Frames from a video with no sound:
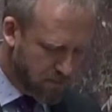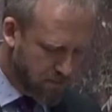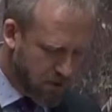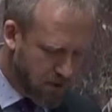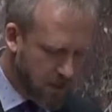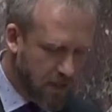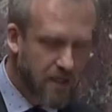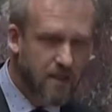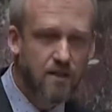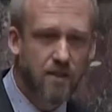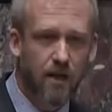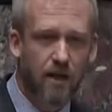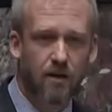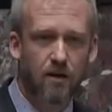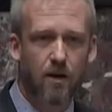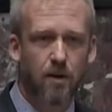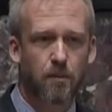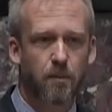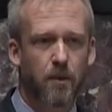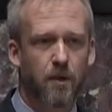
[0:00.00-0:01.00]
clean tech
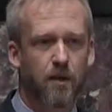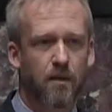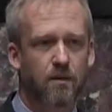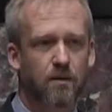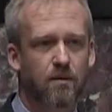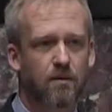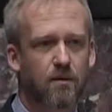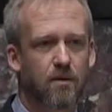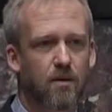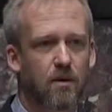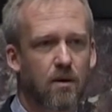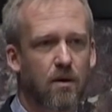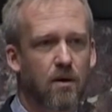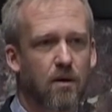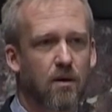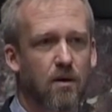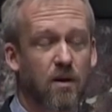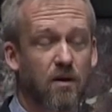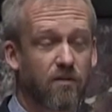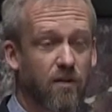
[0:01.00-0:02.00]
company
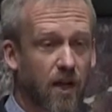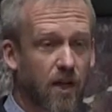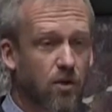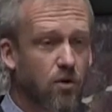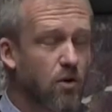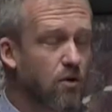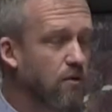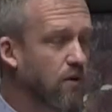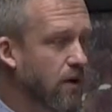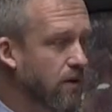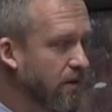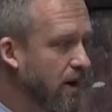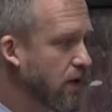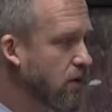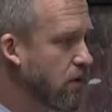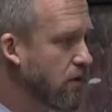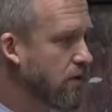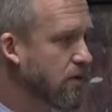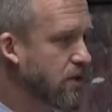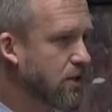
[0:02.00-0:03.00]
in Vancouver. And
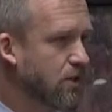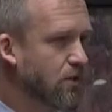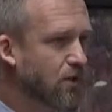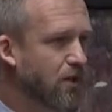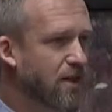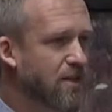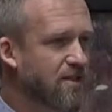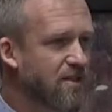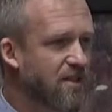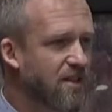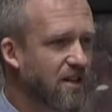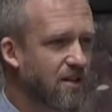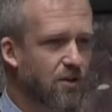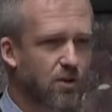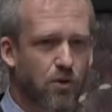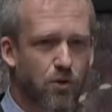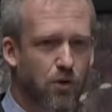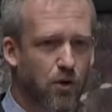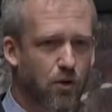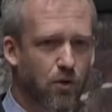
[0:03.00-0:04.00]
Vancouver is the greenest city. They're
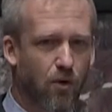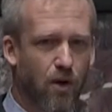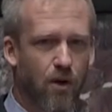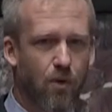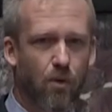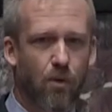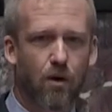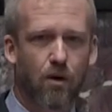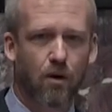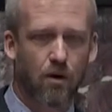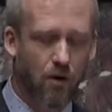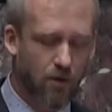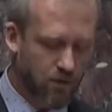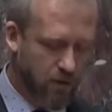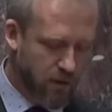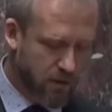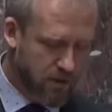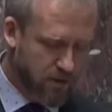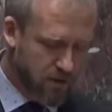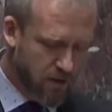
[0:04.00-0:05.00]
doing great work on
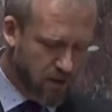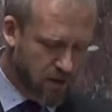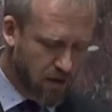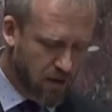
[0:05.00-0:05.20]
this.